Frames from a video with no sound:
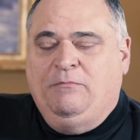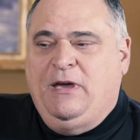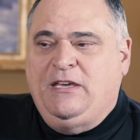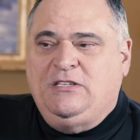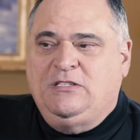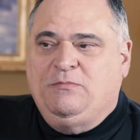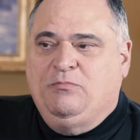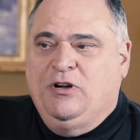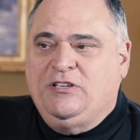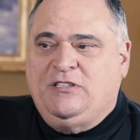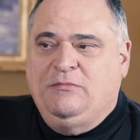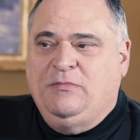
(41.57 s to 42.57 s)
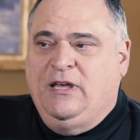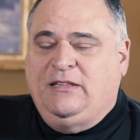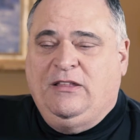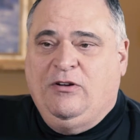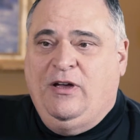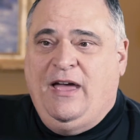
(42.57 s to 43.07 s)
Patients brush them
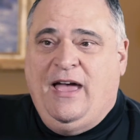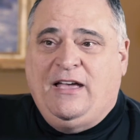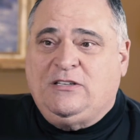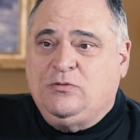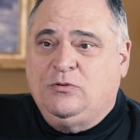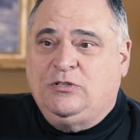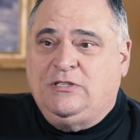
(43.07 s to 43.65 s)
like they're actual